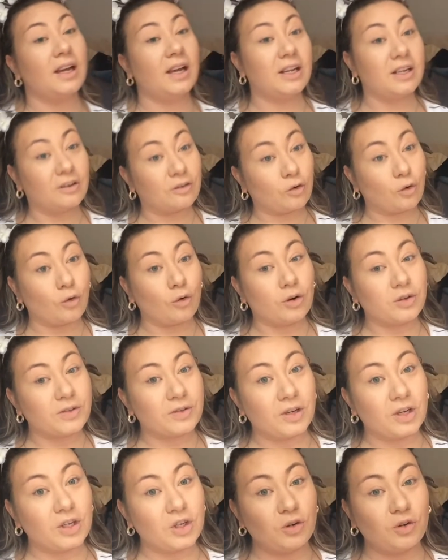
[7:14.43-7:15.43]
And of
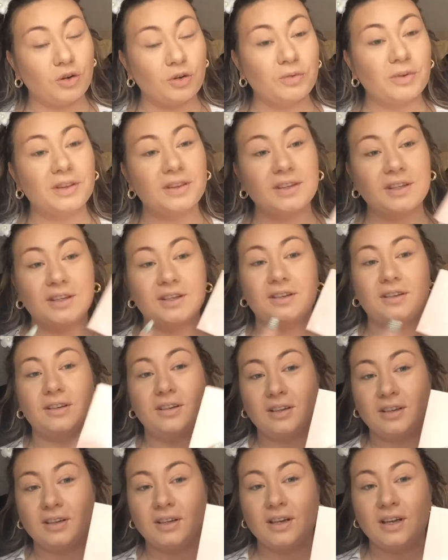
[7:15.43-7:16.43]
course I'm going with the
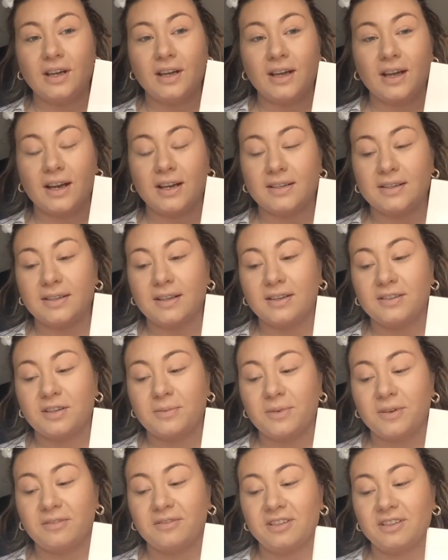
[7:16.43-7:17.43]
Anastasia
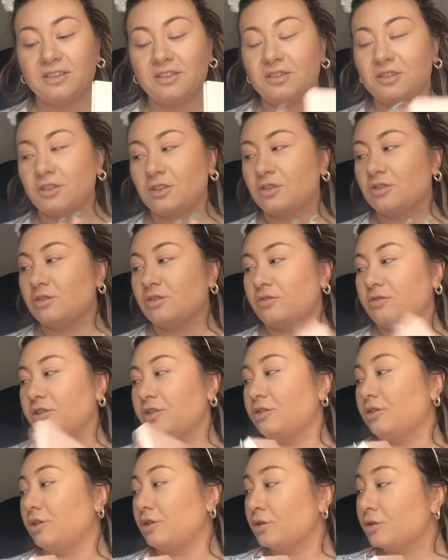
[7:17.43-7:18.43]
Beverly Hills Nicole
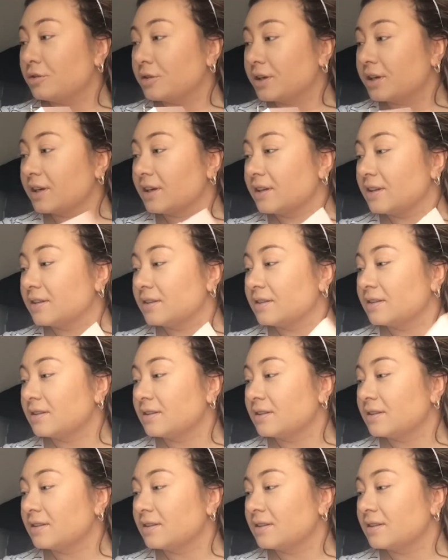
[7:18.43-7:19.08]
Guerriero Glow Kit.